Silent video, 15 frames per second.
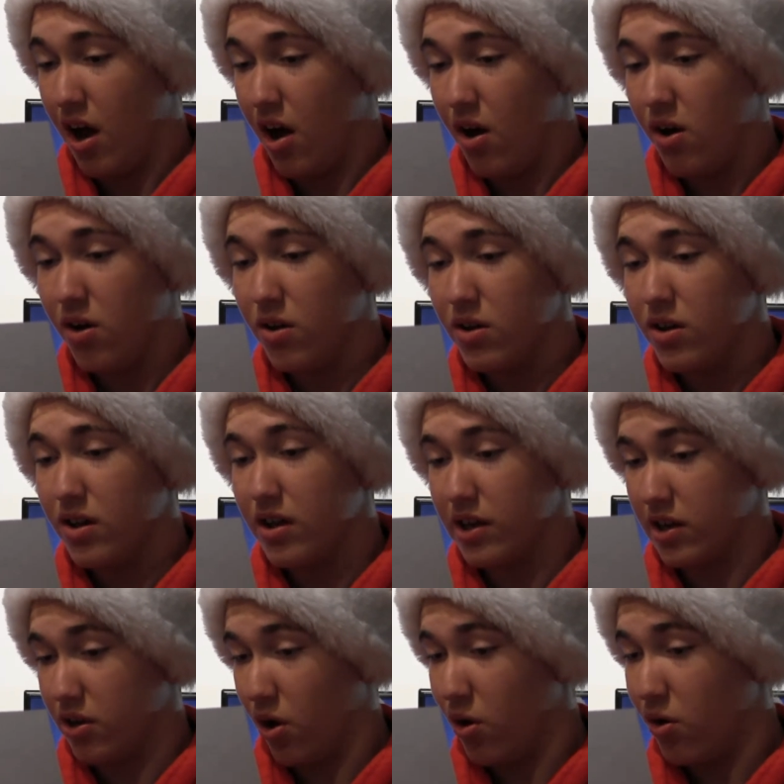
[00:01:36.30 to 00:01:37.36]
all
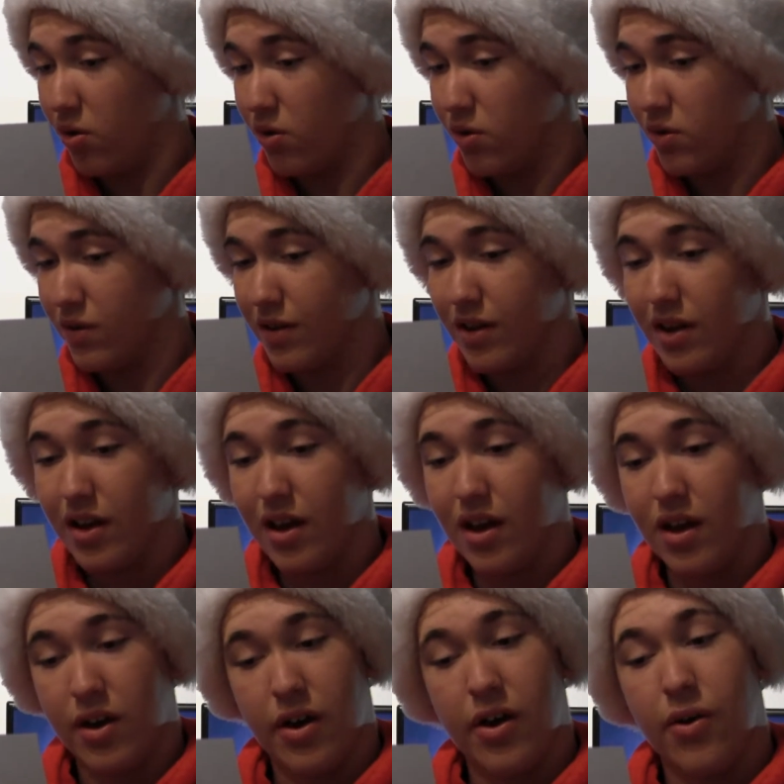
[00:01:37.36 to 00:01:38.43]
aglow
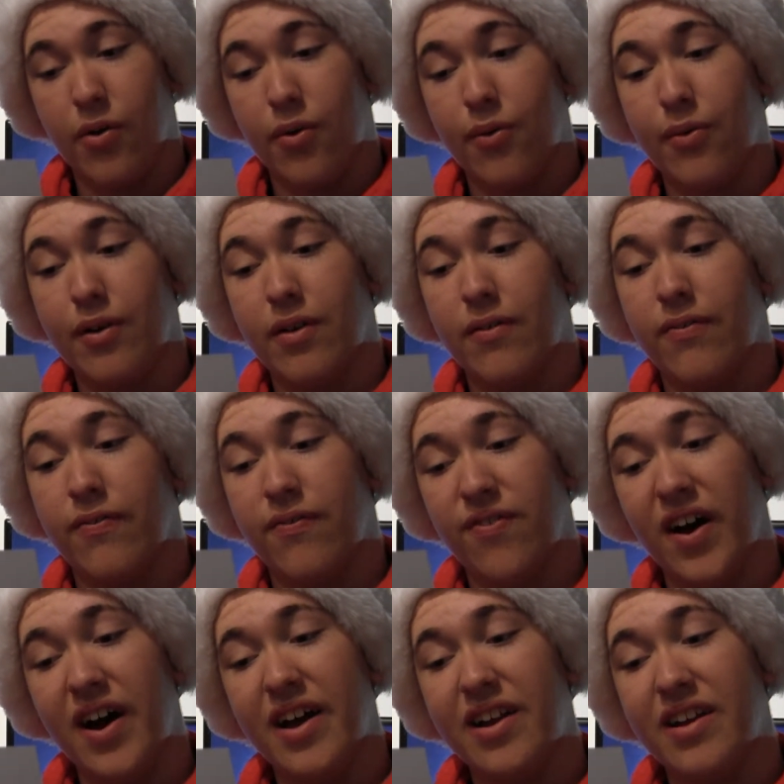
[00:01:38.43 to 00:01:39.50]
will
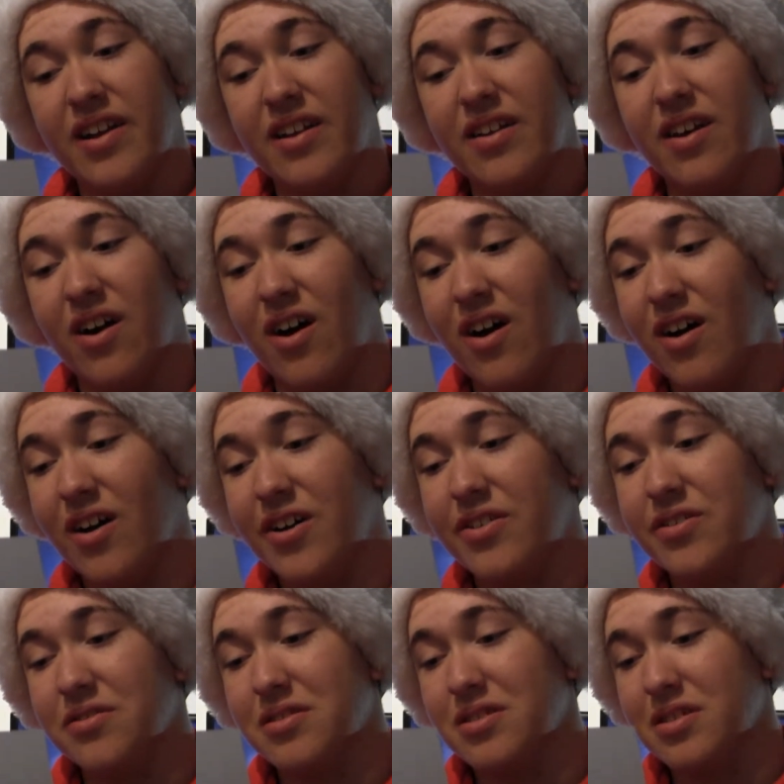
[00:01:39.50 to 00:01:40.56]
find it
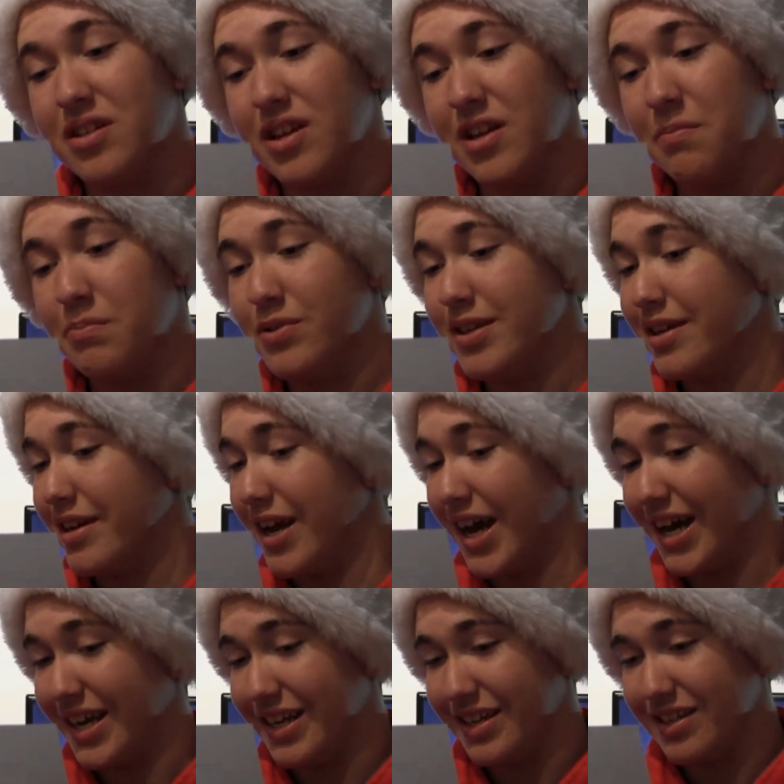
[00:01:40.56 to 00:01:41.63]
hard to sleep
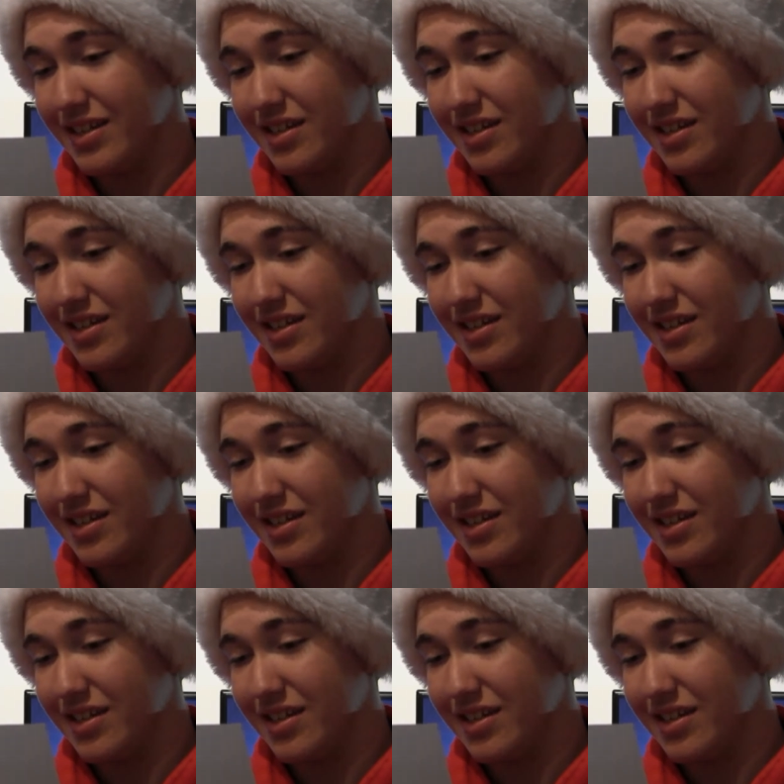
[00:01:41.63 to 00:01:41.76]
tonight.